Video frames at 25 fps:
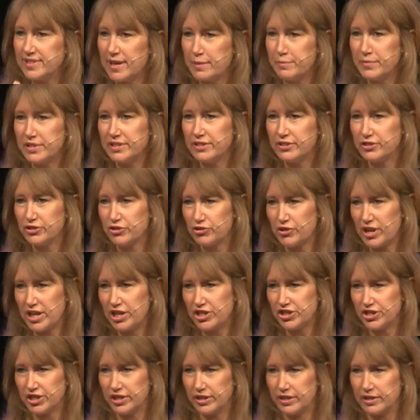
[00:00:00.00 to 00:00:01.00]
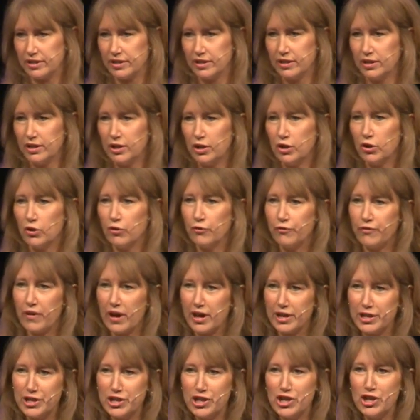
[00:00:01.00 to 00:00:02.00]
demonstration of
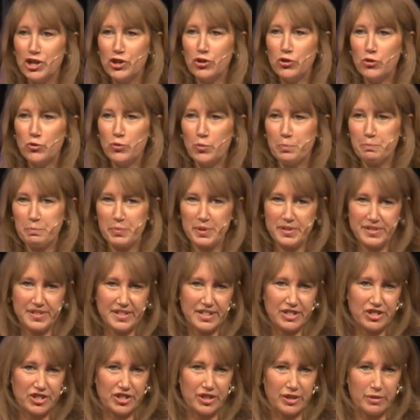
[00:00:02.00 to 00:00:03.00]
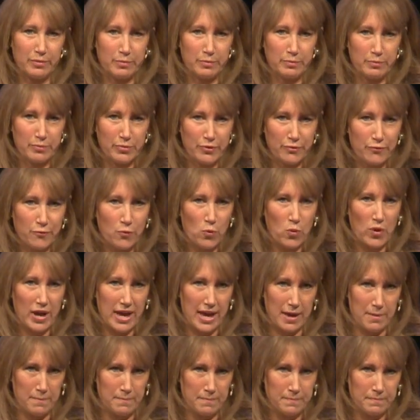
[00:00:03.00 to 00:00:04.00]
her new position before
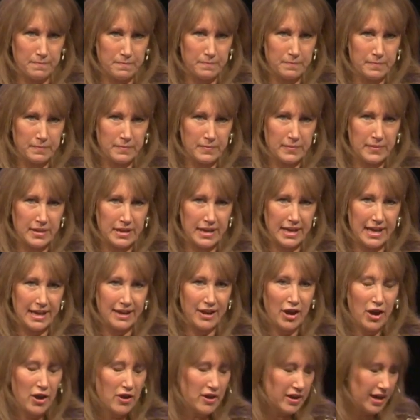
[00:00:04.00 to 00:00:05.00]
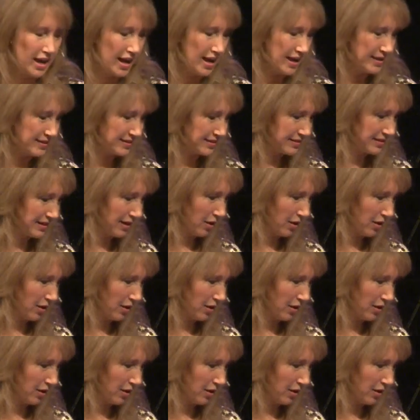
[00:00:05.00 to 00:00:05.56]
him. In her case,